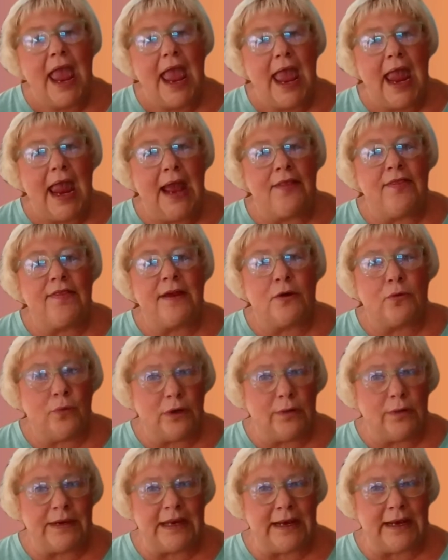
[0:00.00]
And there
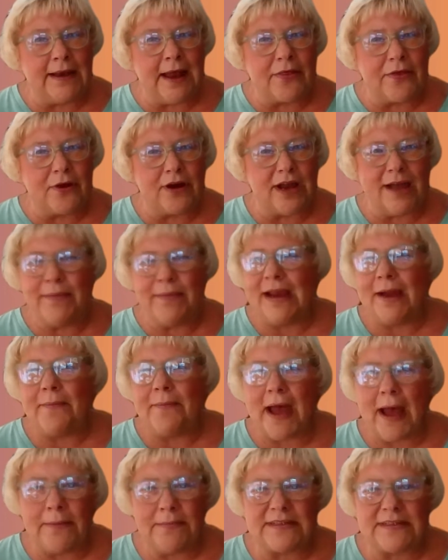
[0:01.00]
will be another coming up
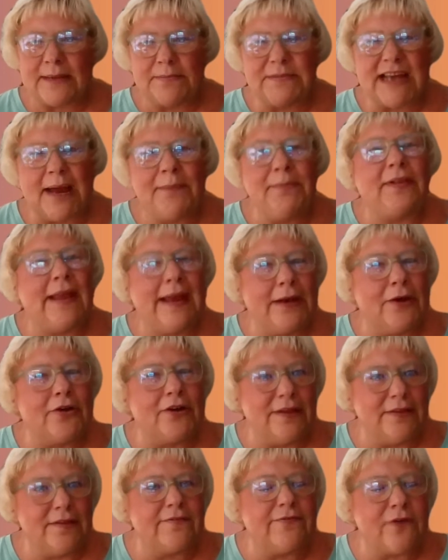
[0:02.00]
sometime
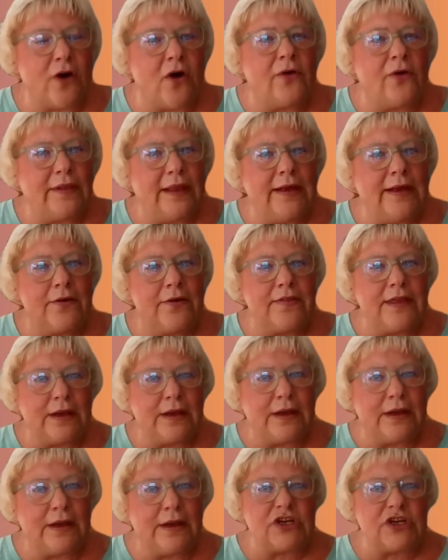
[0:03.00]
later in the fall, later than
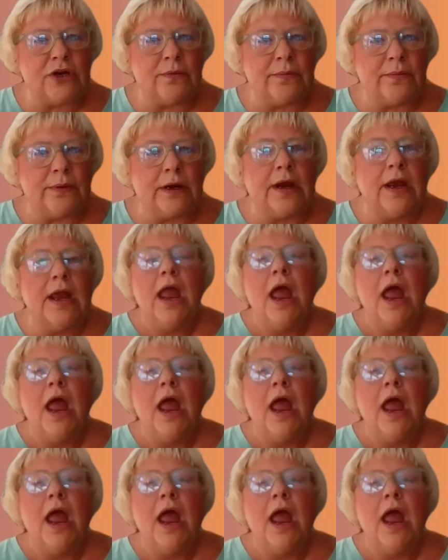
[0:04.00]
October.